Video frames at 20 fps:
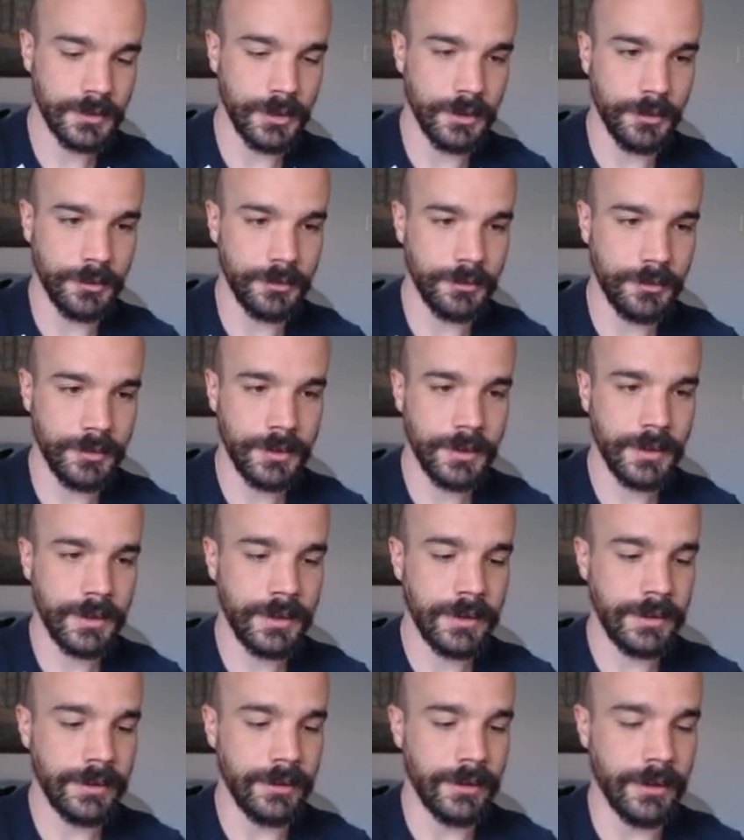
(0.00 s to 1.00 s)
So
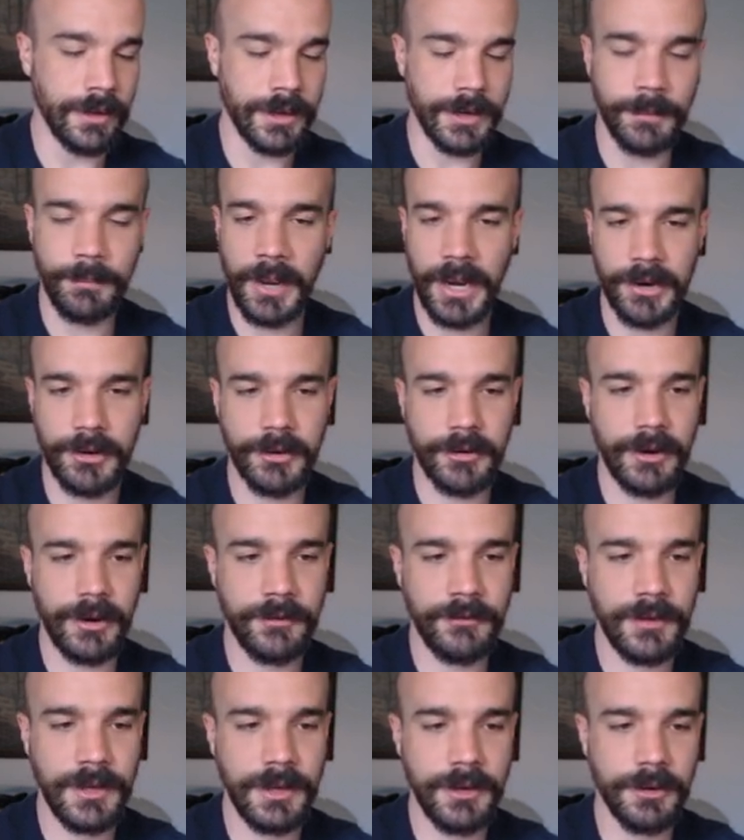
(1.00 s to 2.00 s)
uh, in a
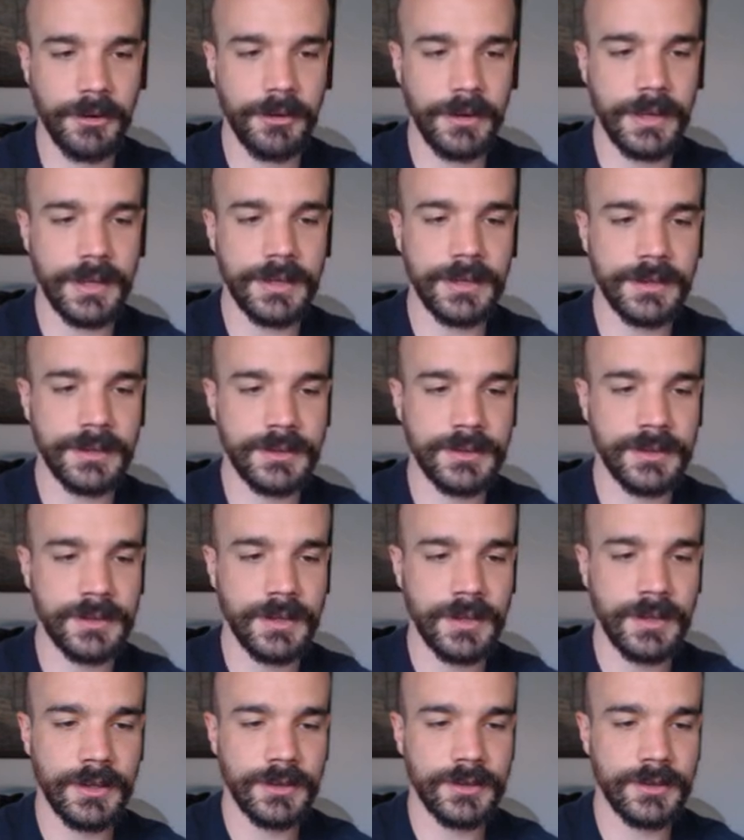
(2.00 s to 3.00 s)
paragraph here
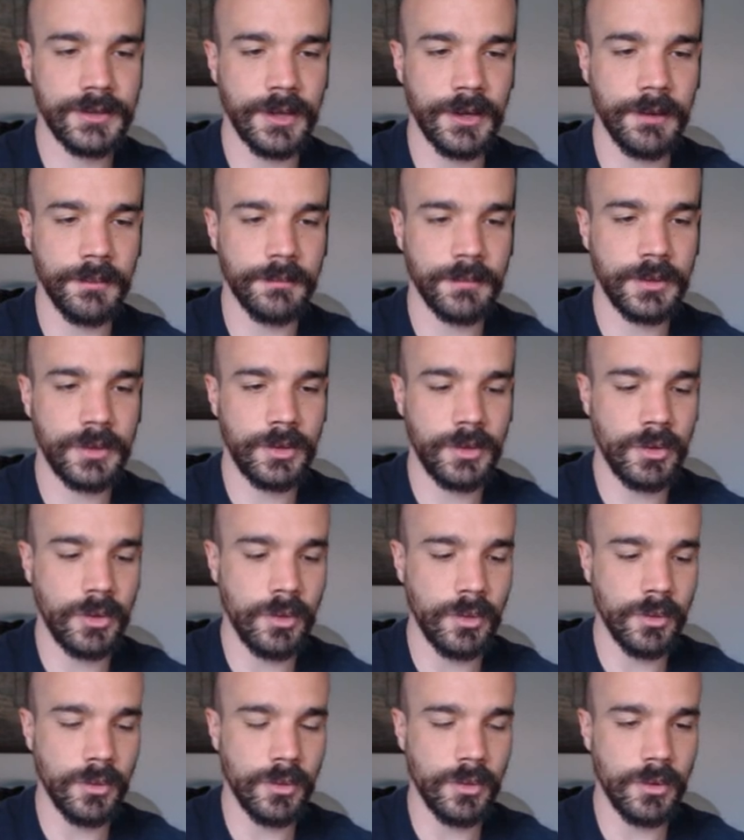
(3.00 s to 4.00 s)
is some
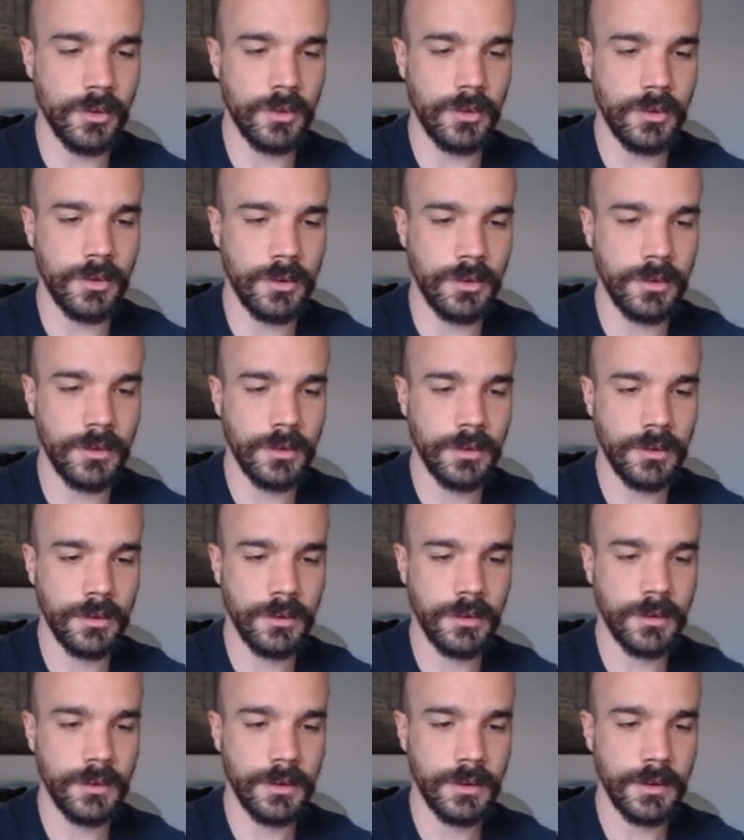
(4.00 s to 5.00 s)
cool
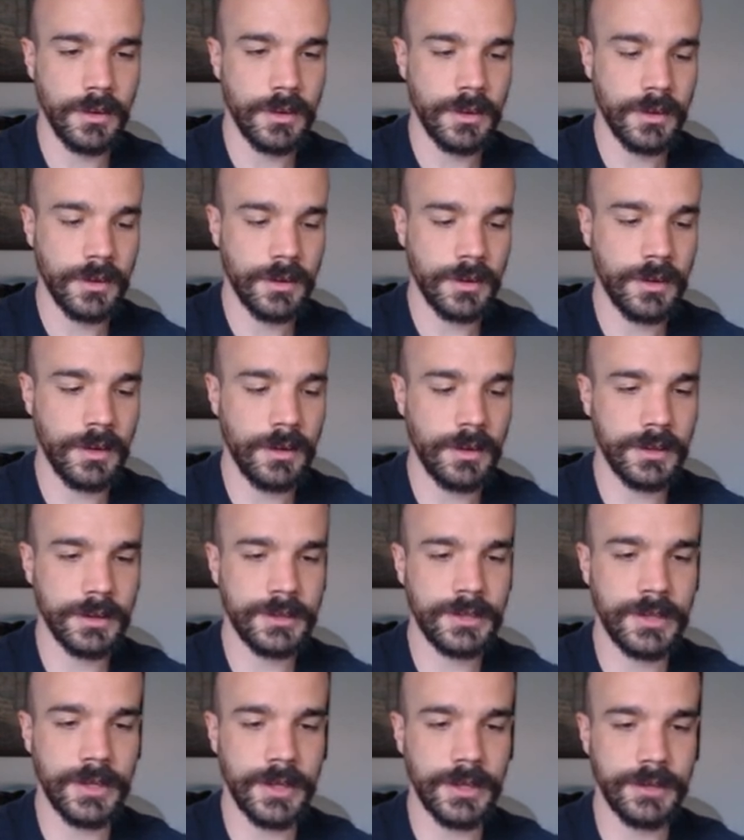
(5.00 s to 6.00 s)

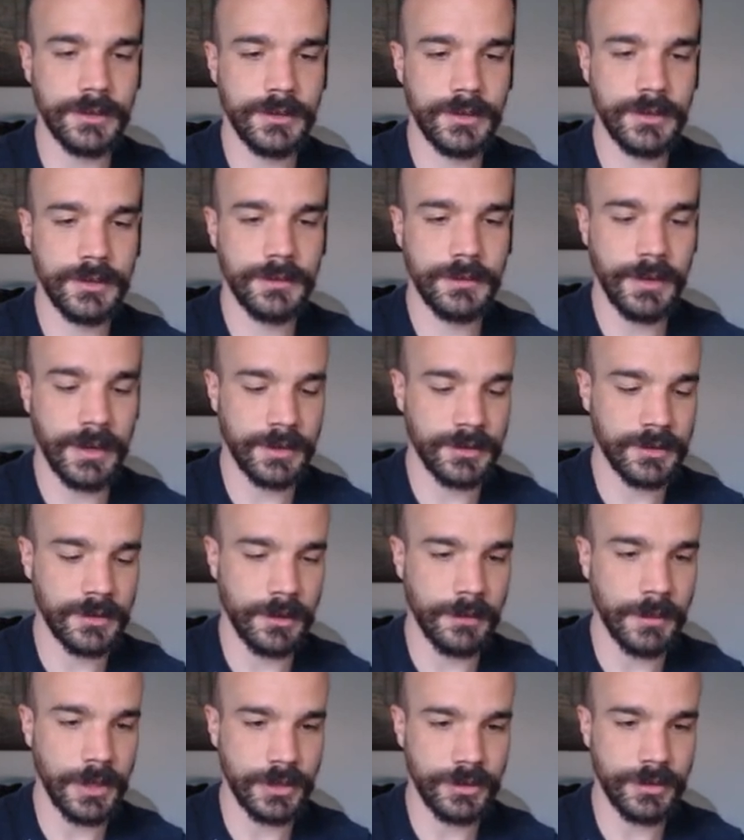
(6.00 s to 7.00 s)
content,
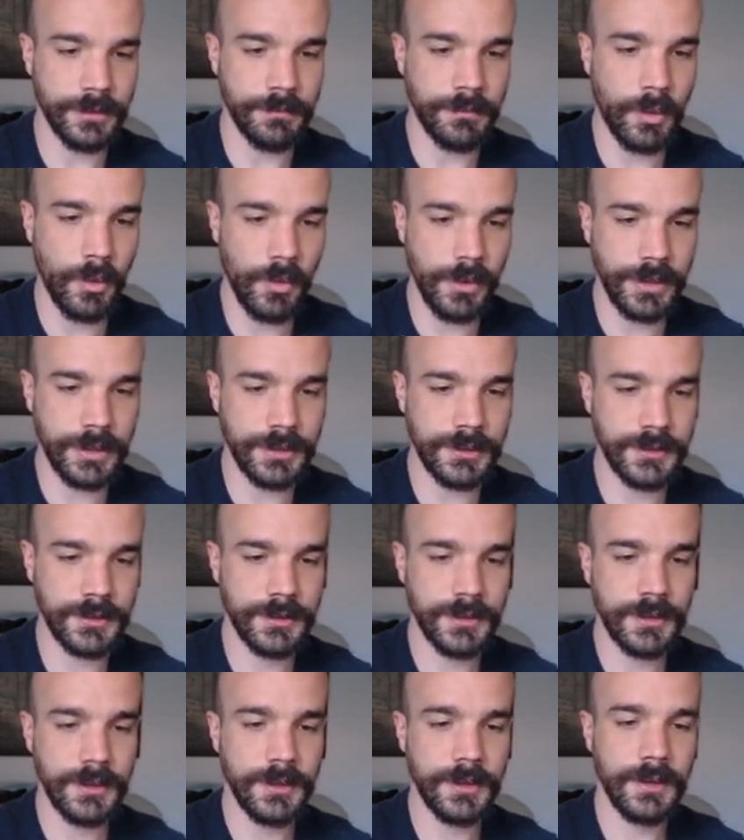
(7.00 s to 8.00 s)
exclamation
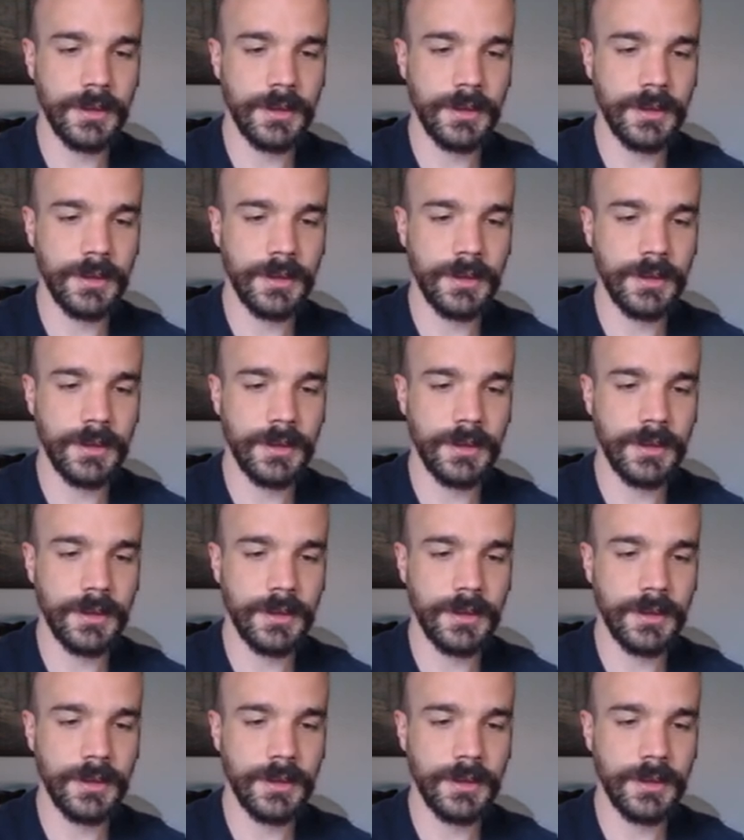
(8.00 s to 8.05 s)
point.